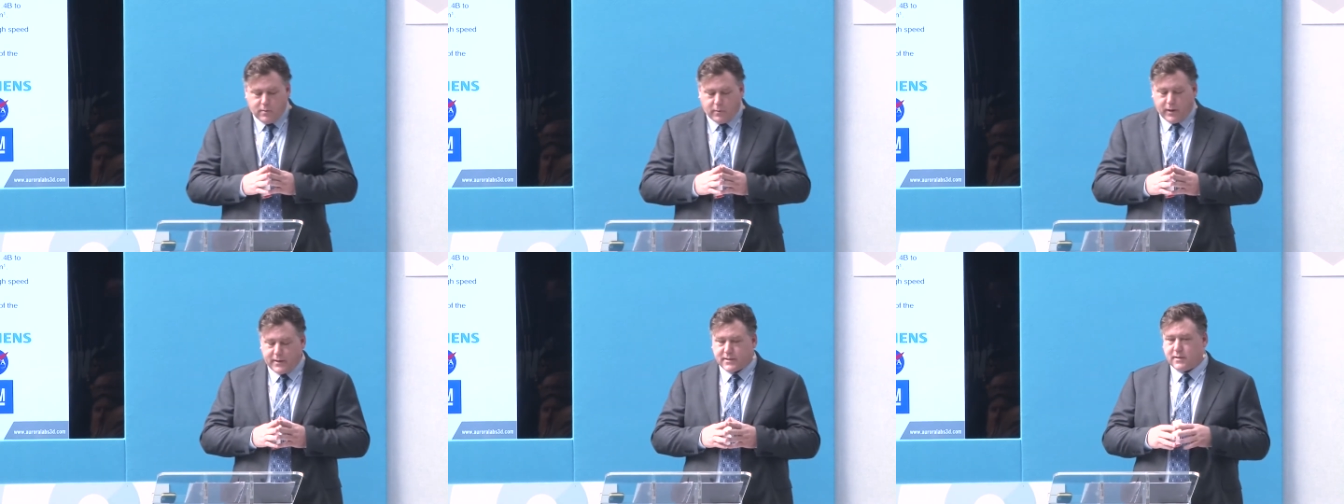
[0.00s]

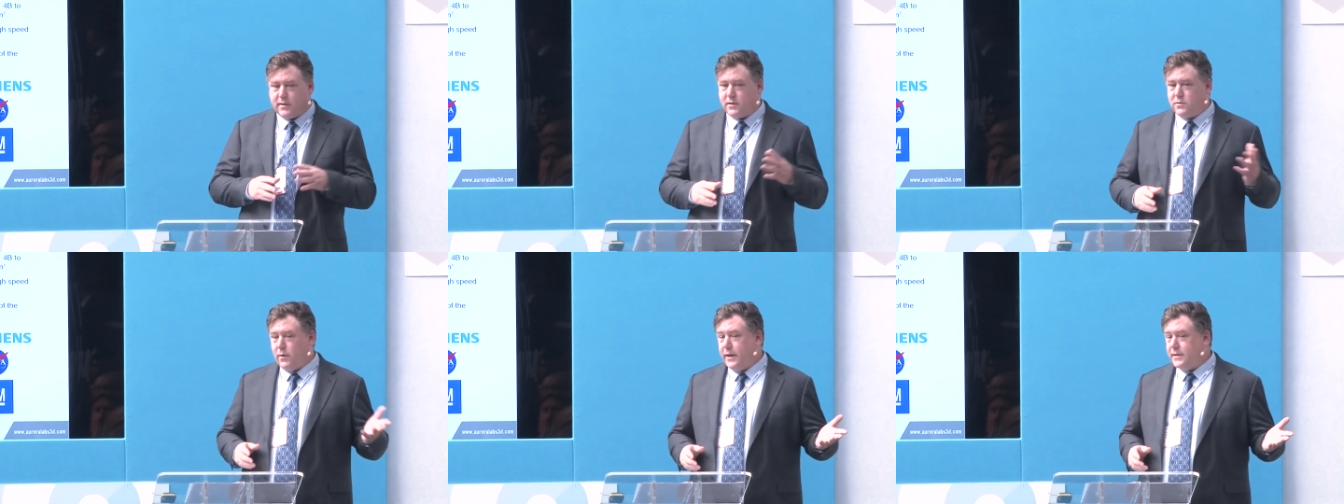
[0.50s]
We listed at
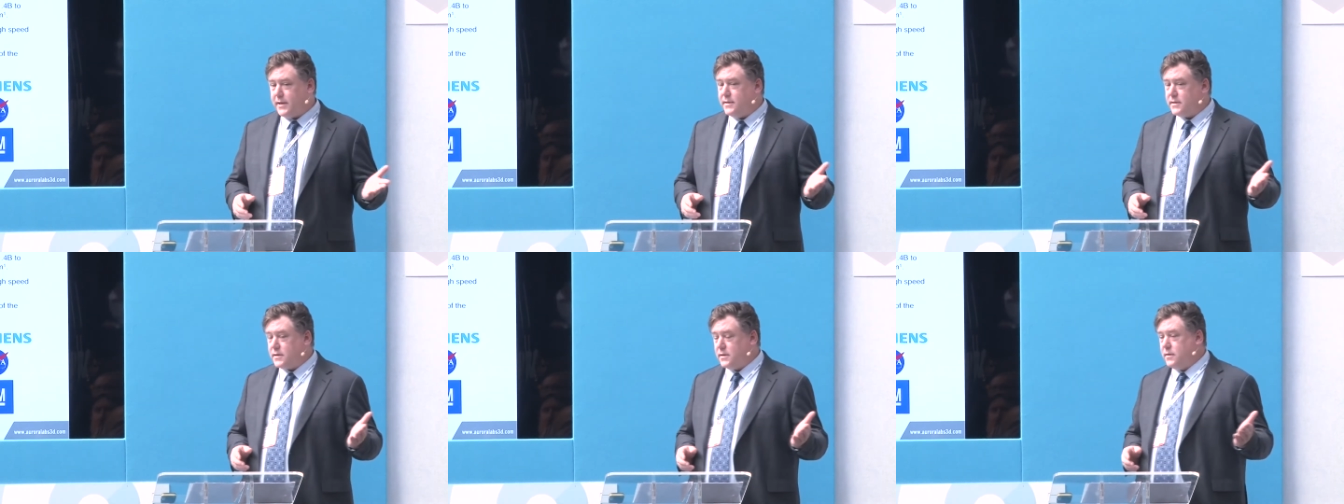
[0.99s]
20
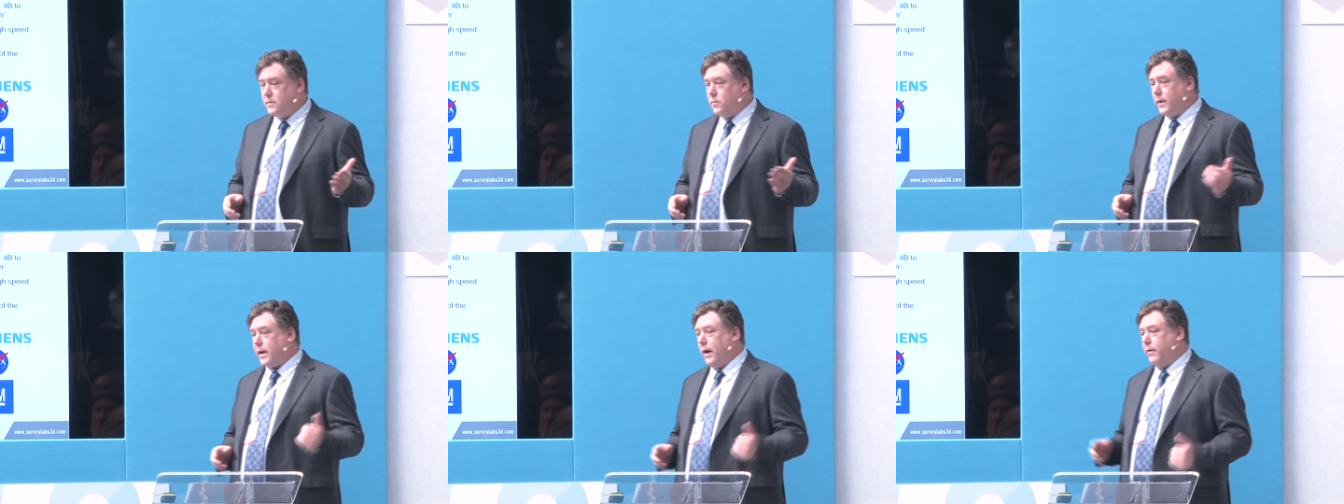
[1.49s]
cents.
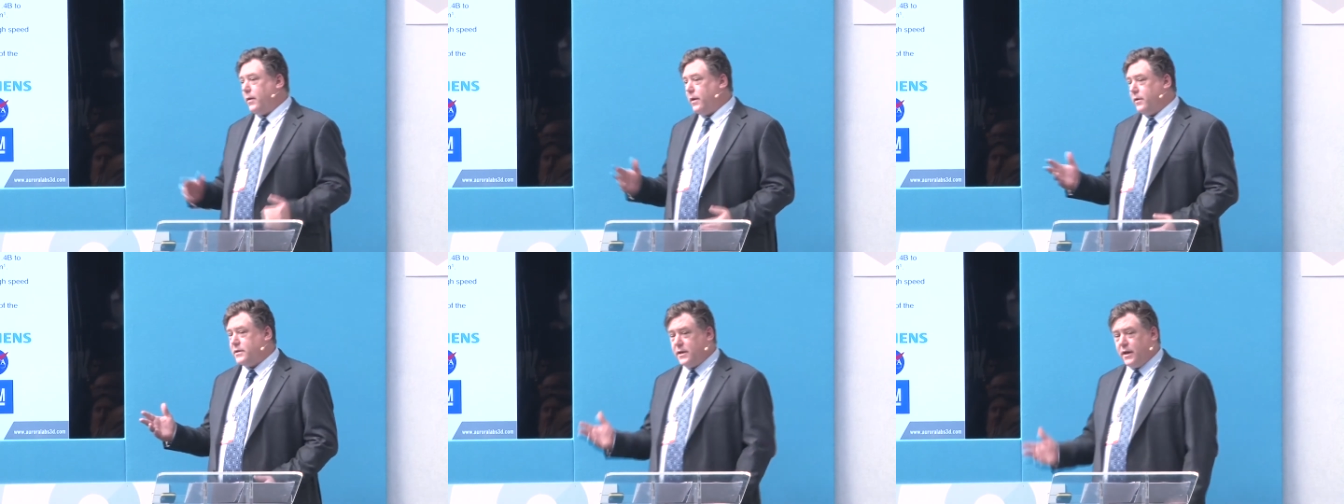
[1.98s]
We're
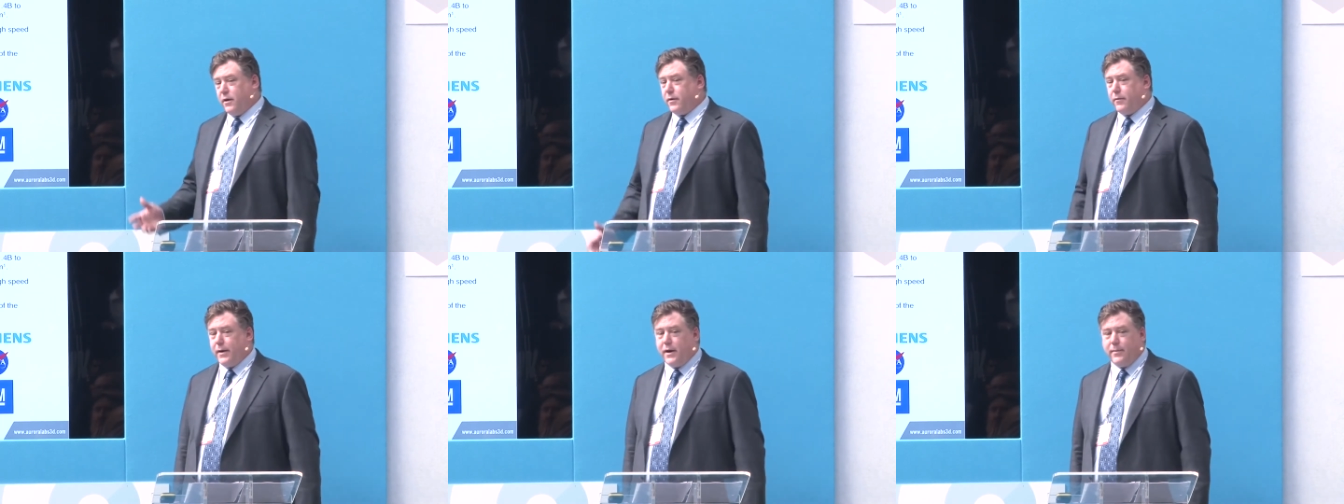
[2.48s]
currently sitting on
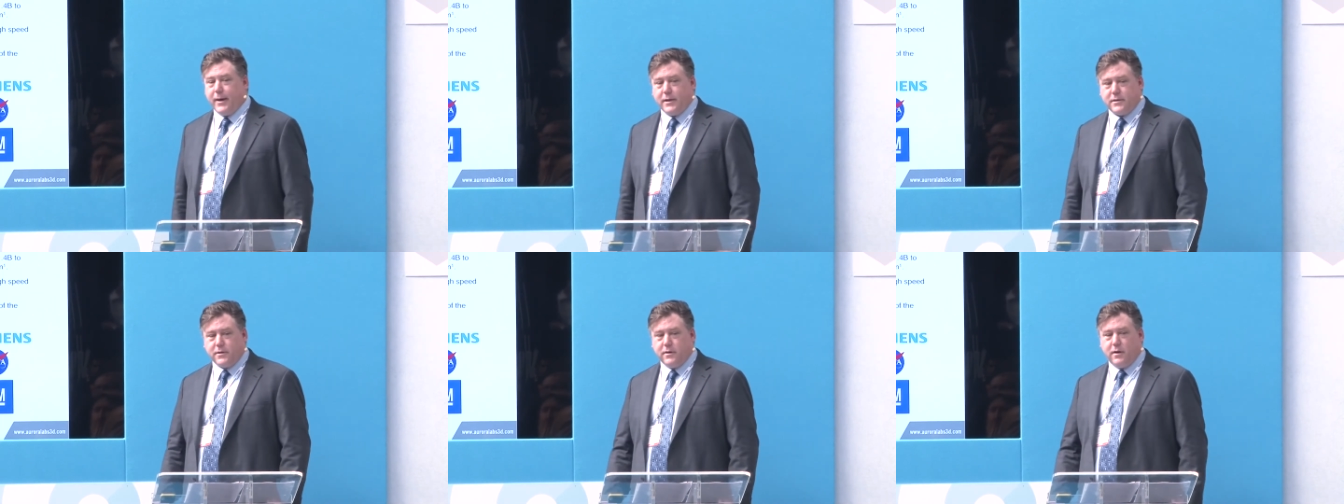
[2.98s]
around
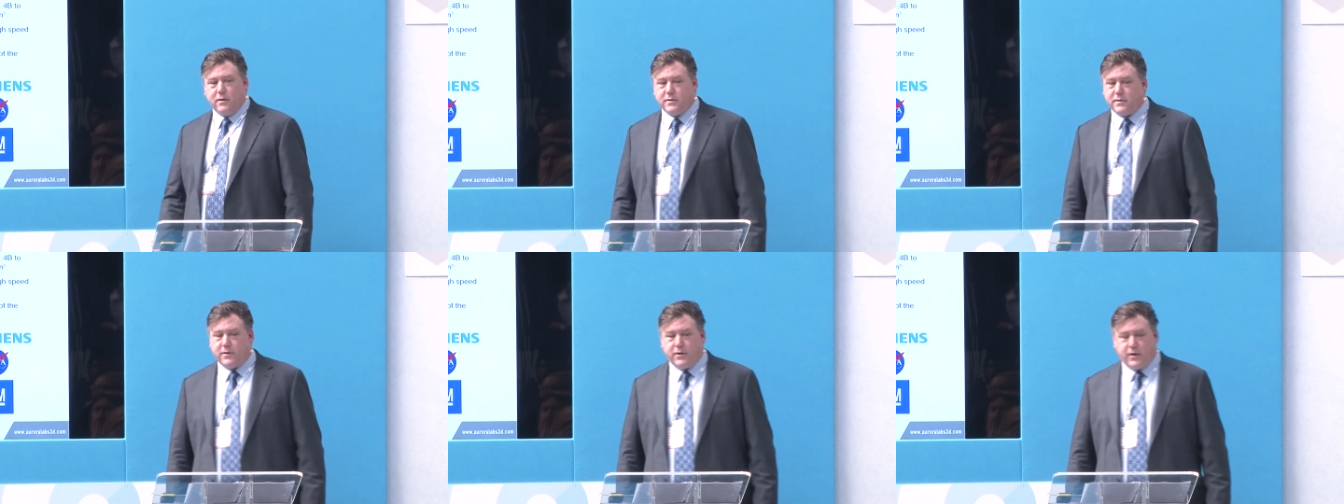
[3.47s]
about
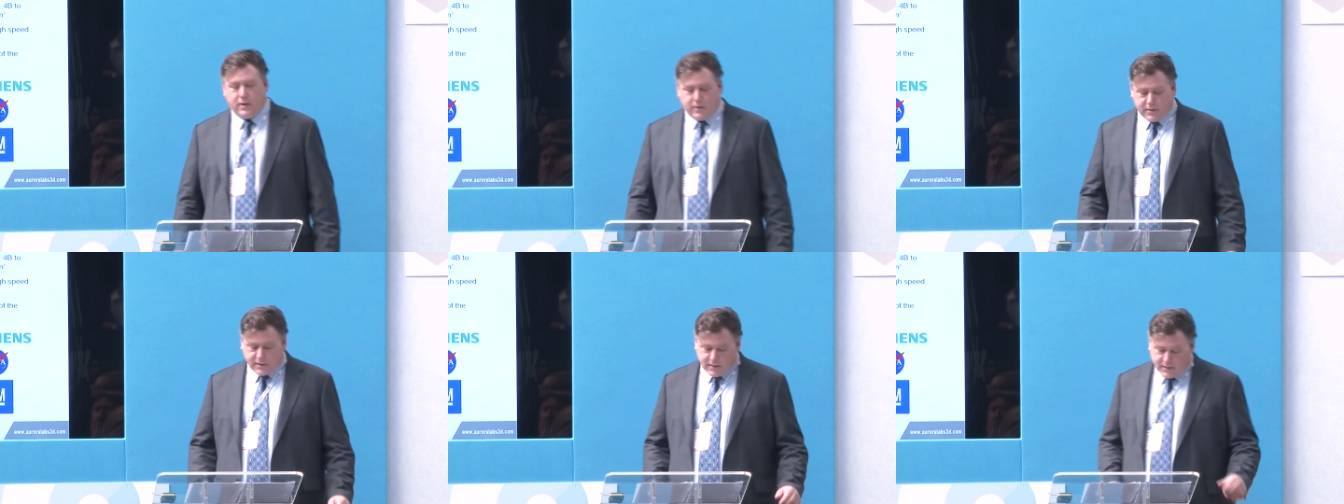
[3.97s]
$2.30
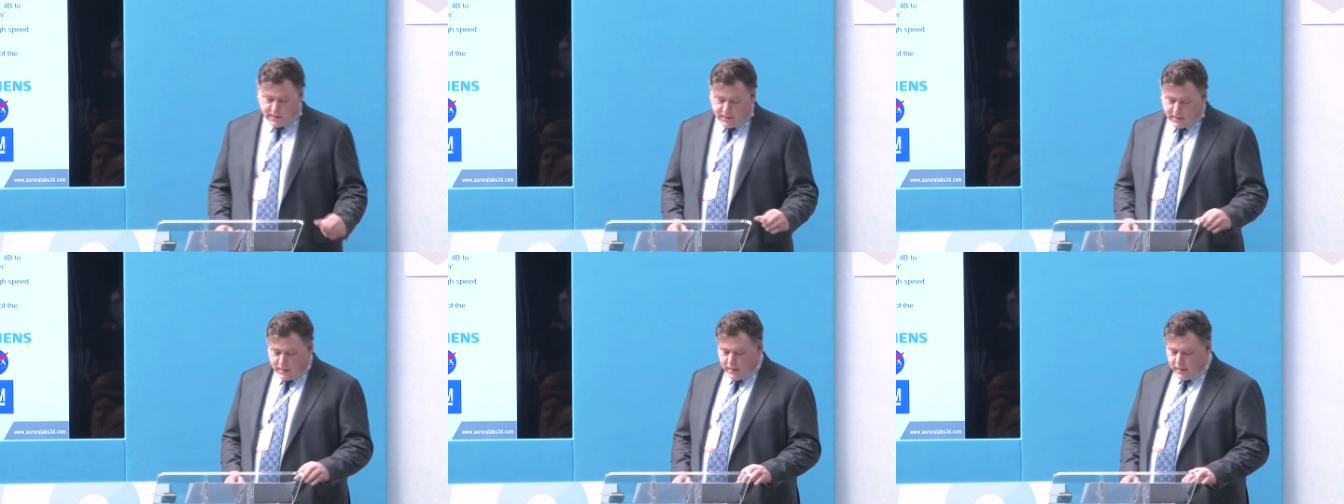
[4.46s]

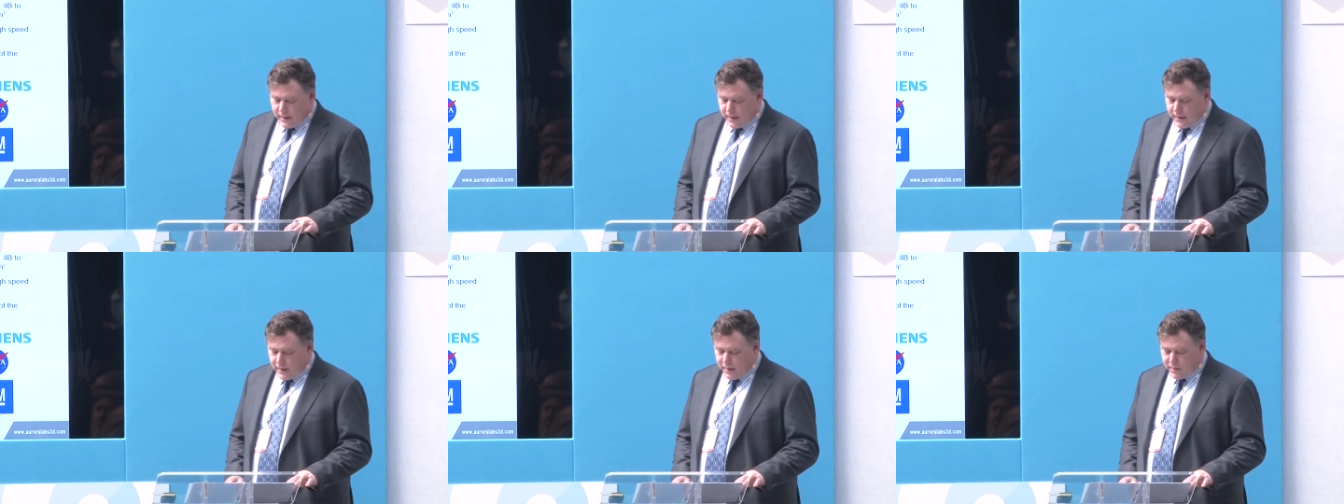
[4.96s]
odd.